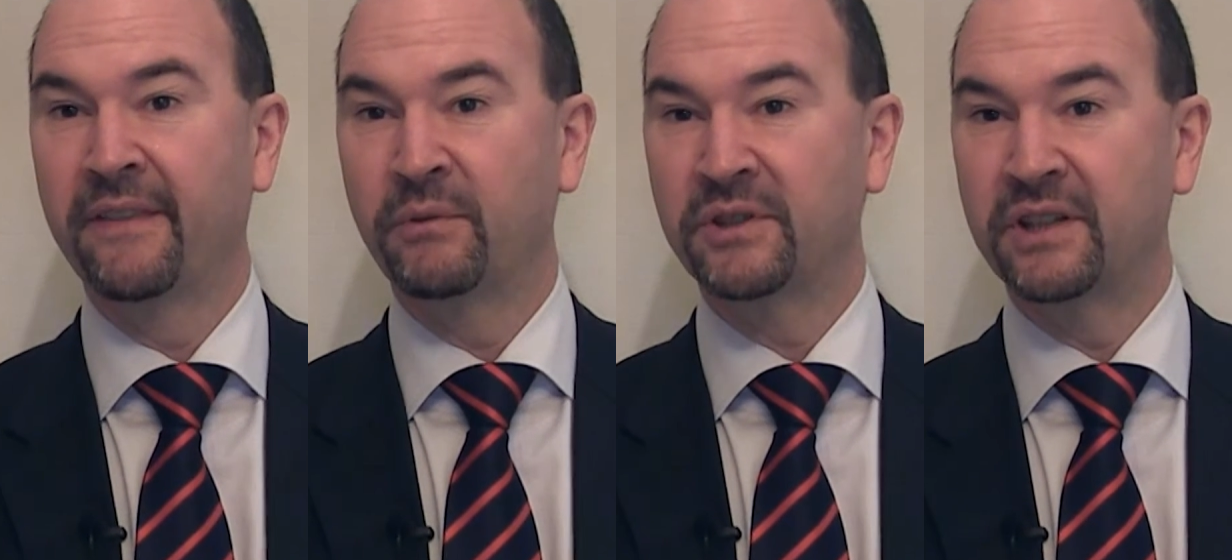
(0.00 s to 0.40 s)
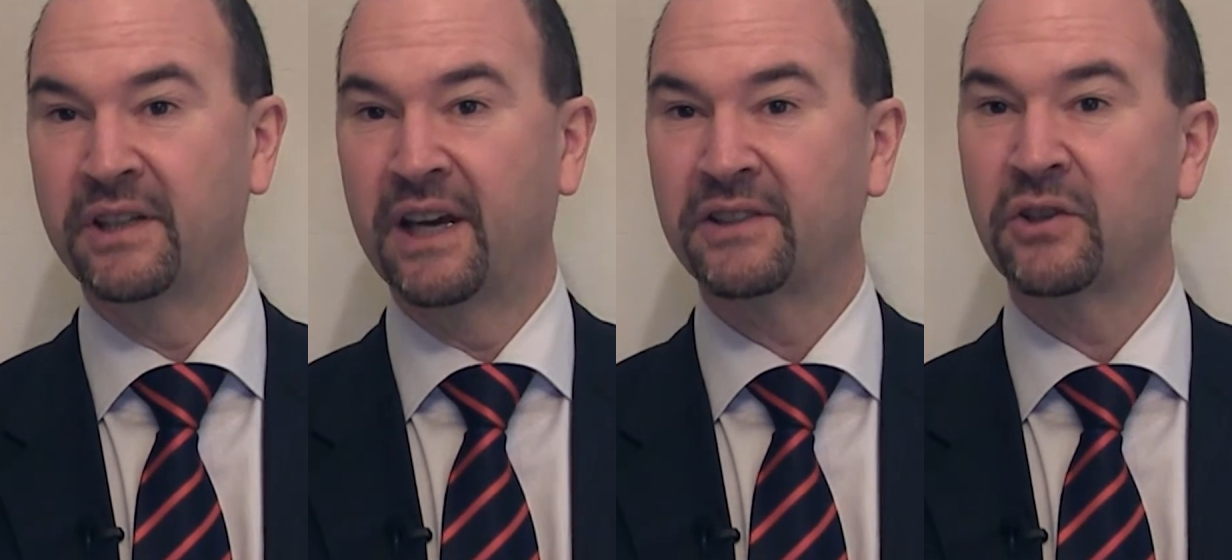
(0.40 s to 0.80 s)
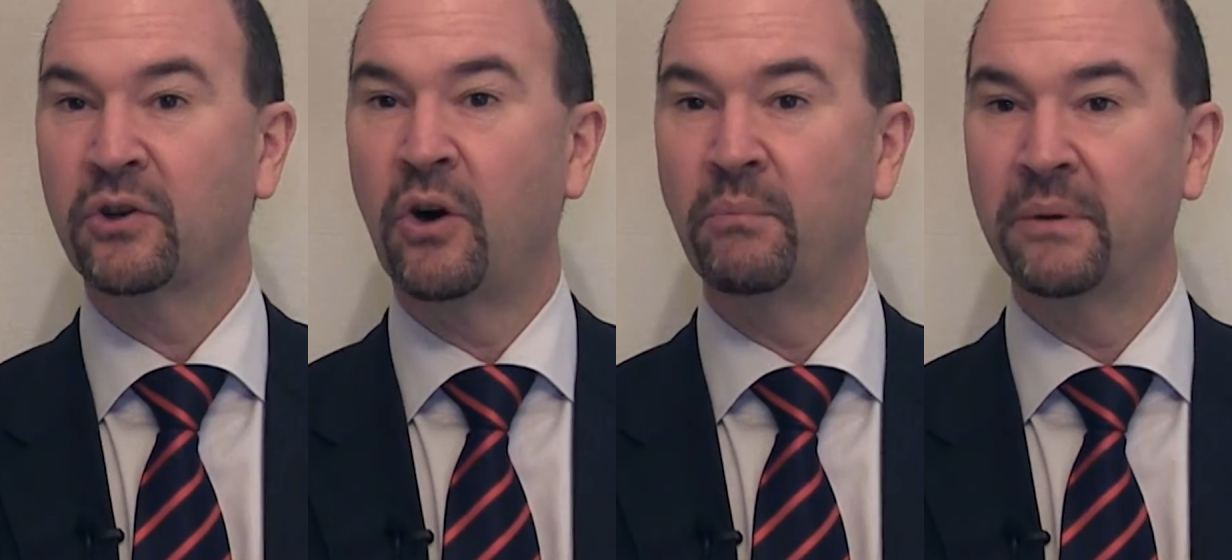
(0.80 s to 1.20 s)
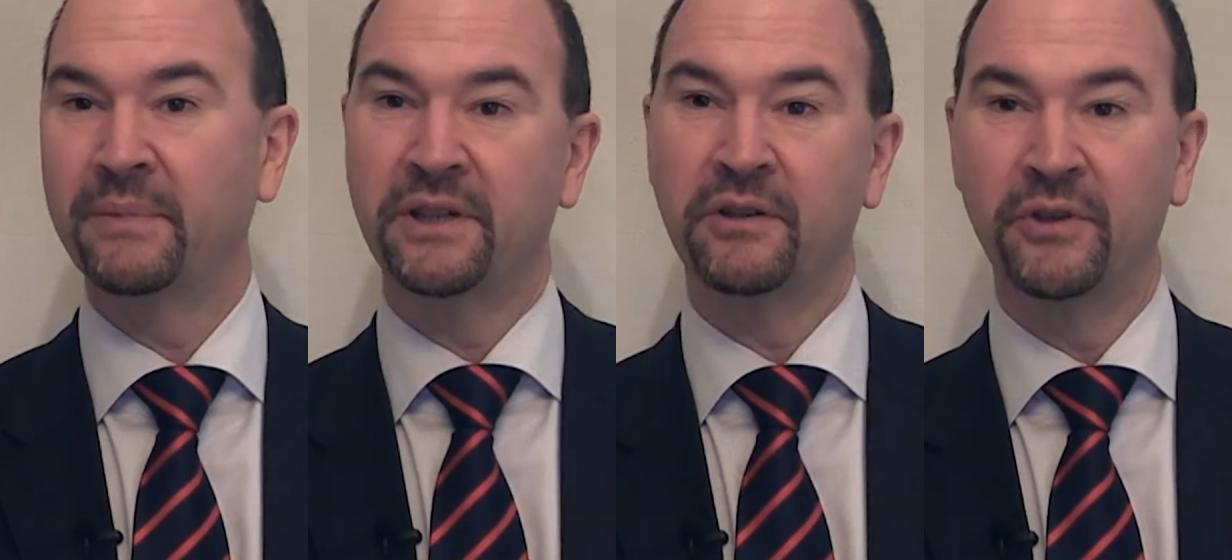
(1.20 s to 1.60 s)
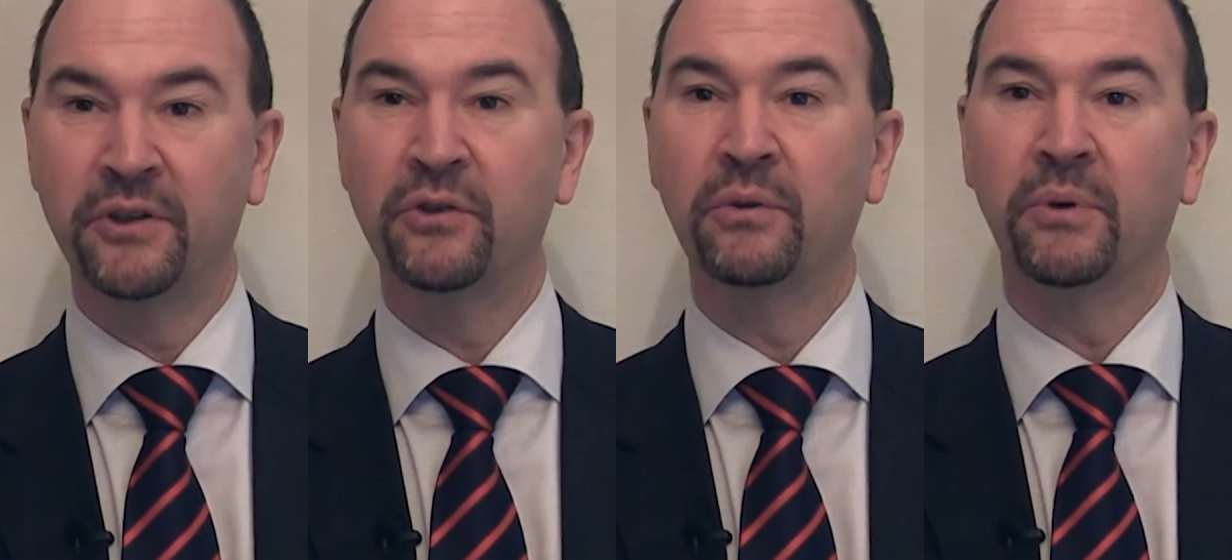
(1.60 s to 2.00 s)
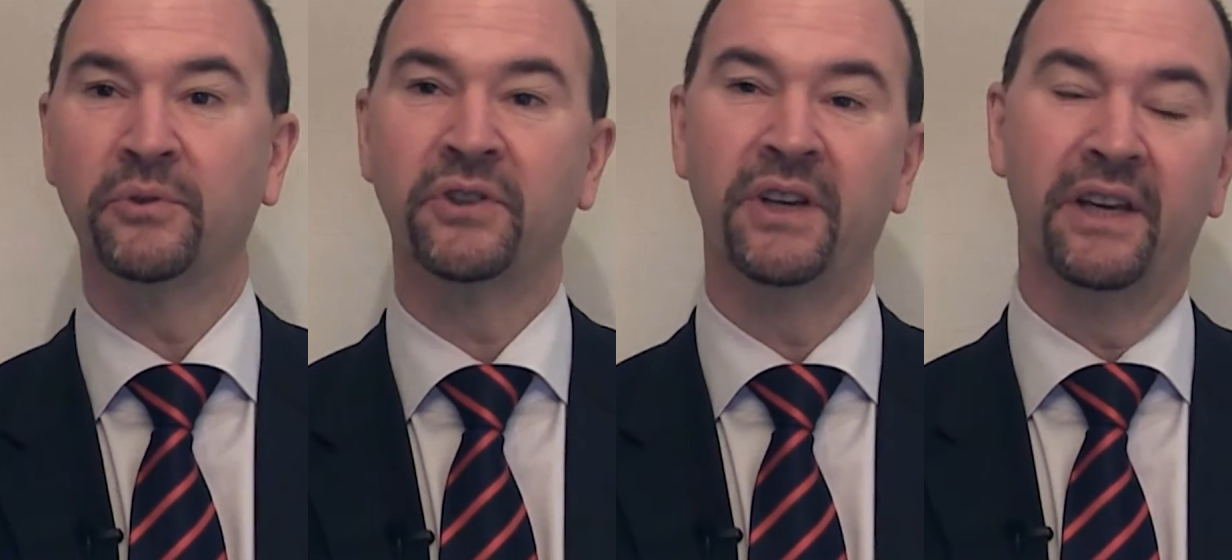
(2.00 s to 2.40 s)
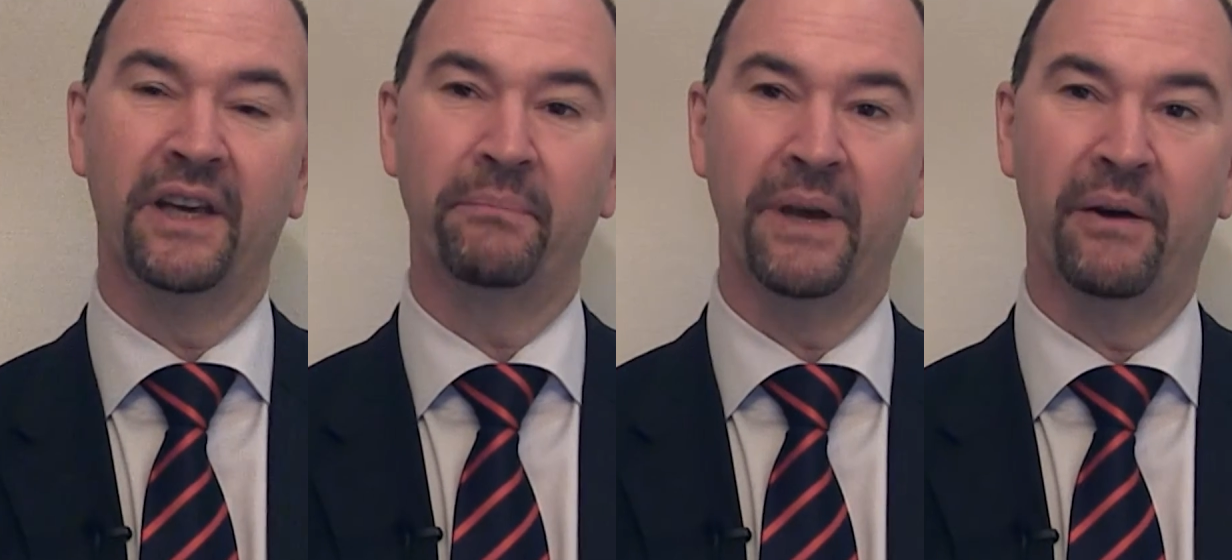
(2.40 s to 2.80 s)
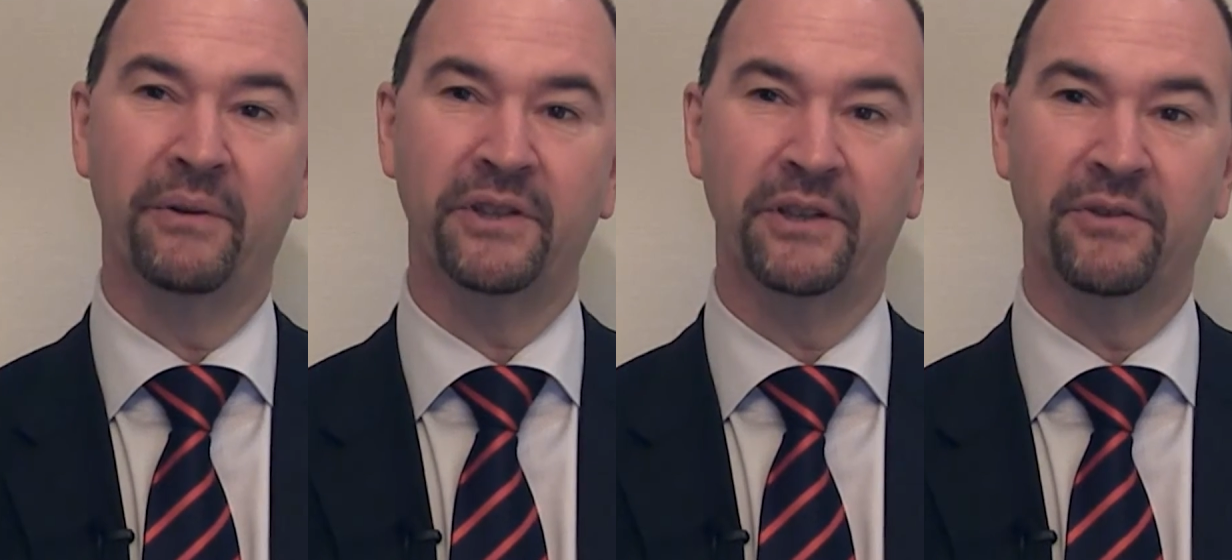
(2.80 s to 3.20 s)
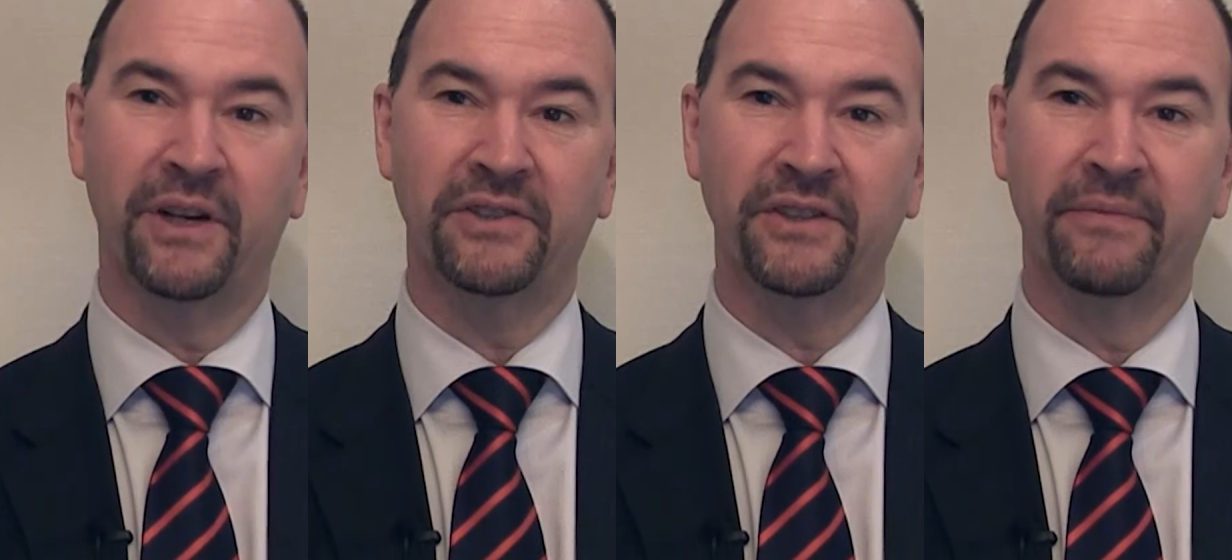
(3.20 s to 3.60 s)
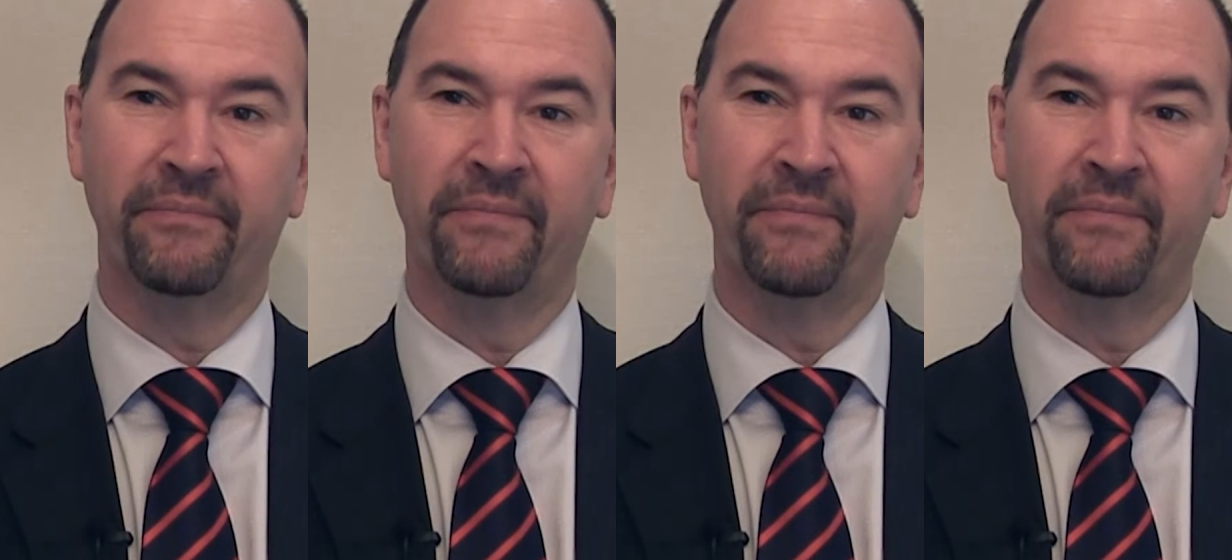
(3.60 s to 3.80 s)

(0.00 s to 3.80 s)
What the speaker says: We see gas complementing renewables in power generation.